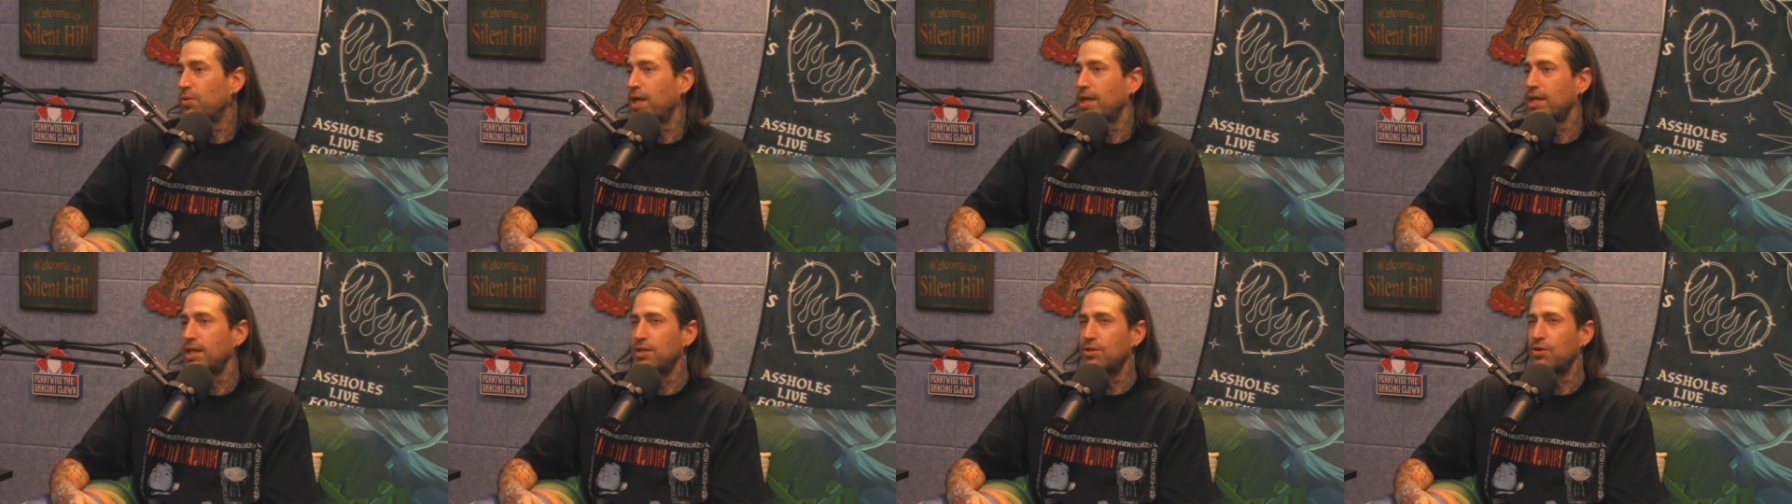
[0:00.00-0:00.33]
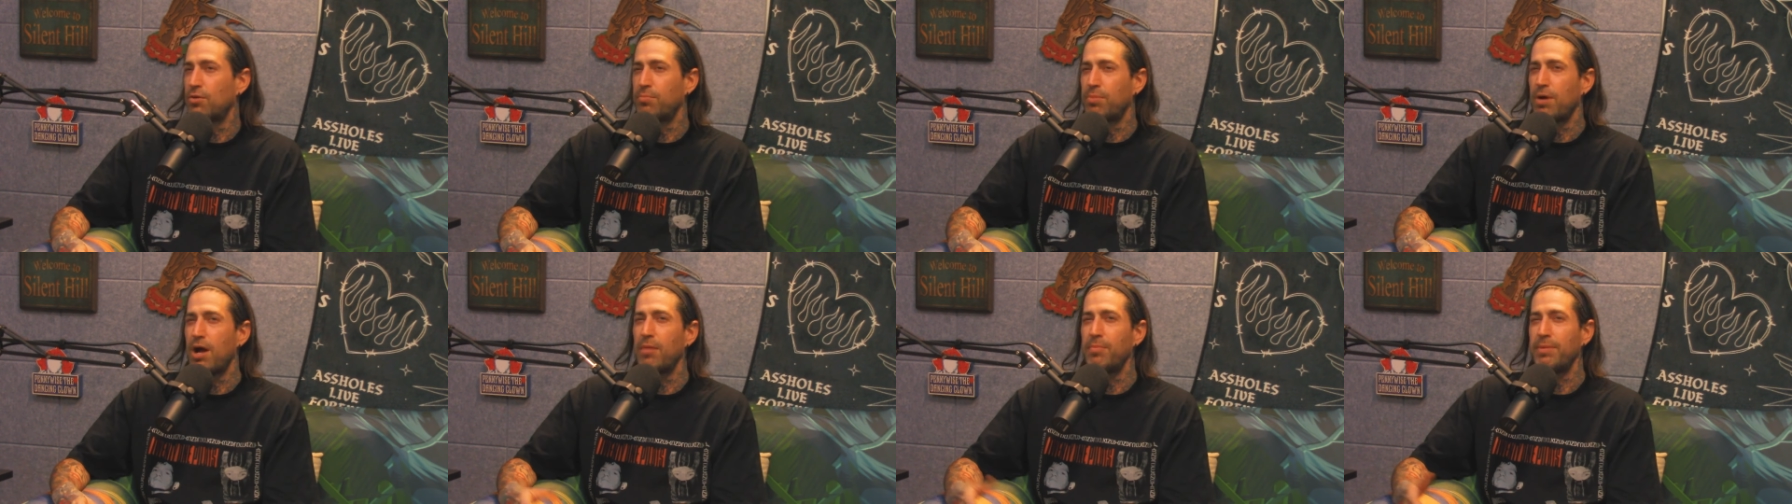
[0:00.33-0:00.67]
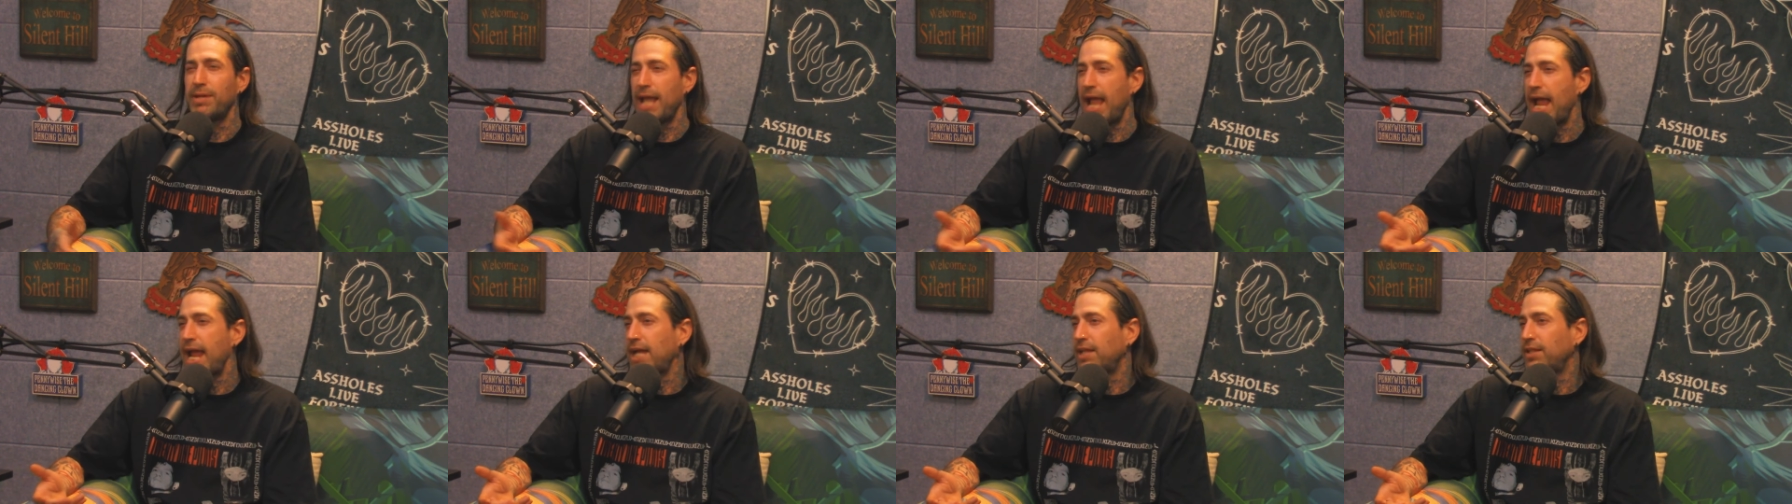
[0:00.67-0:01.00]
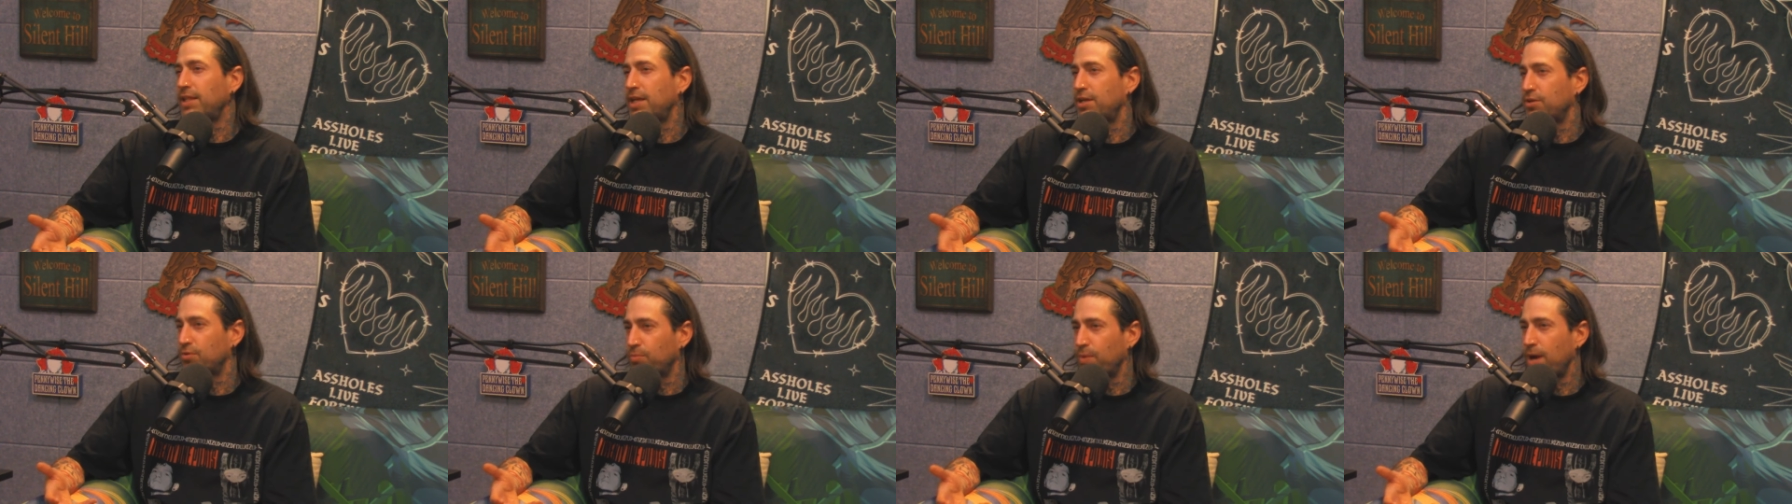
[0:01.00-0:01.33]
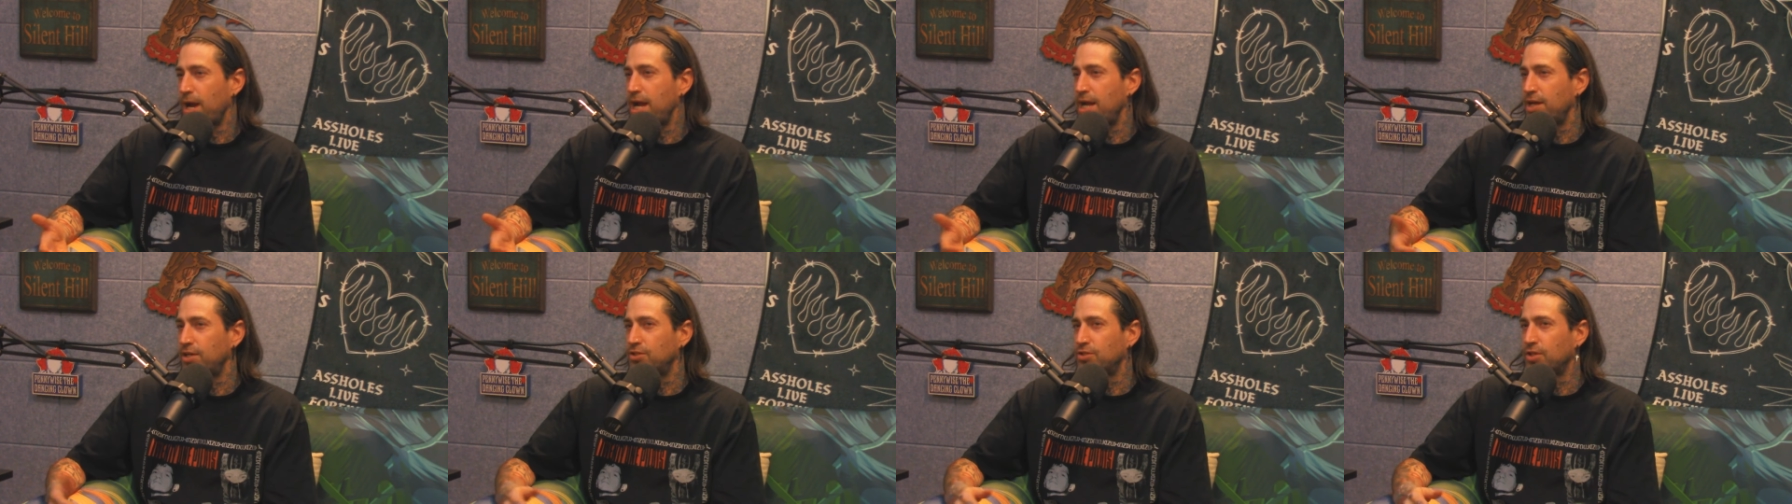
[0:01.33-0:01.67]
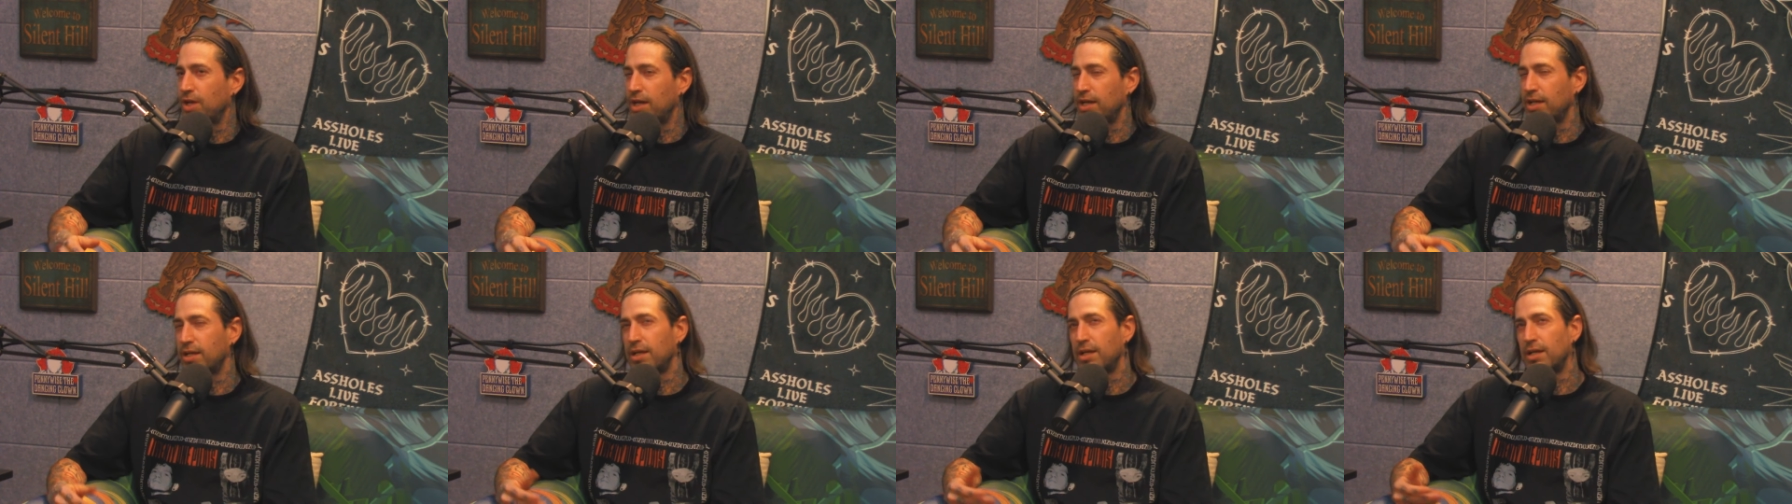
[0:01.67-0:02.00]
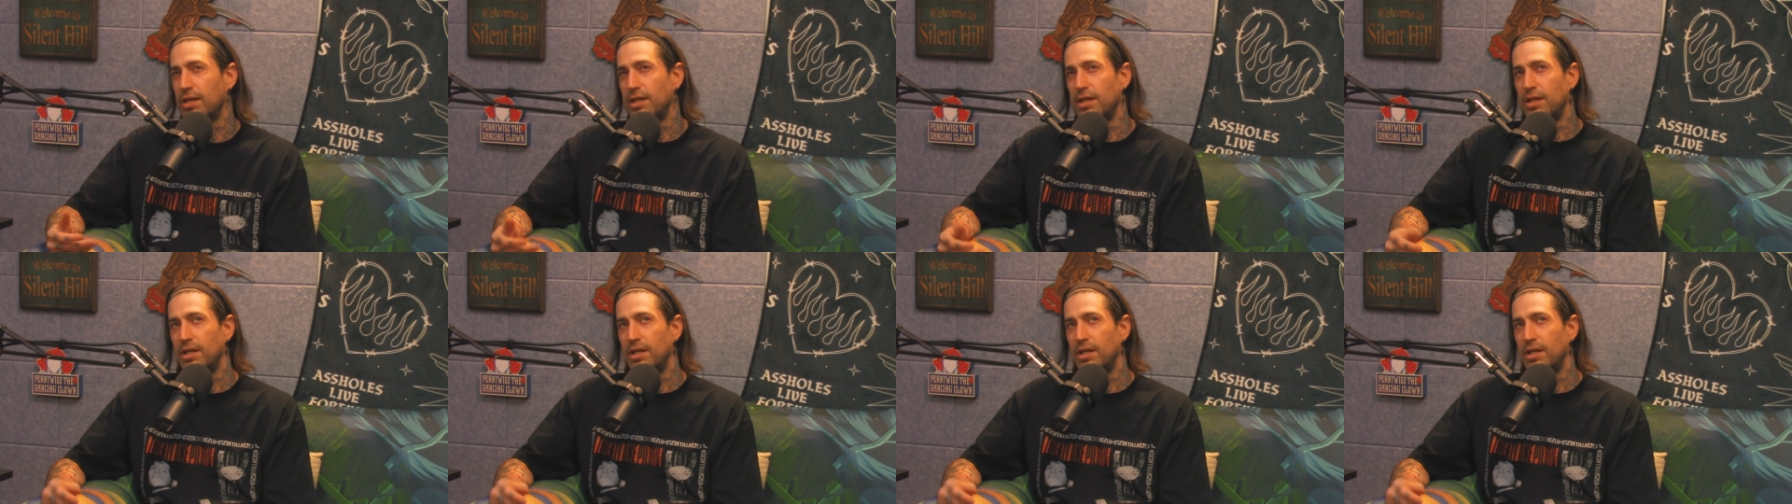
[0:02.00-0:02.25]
like, you know, yeah. probably Haley and Rage. Like,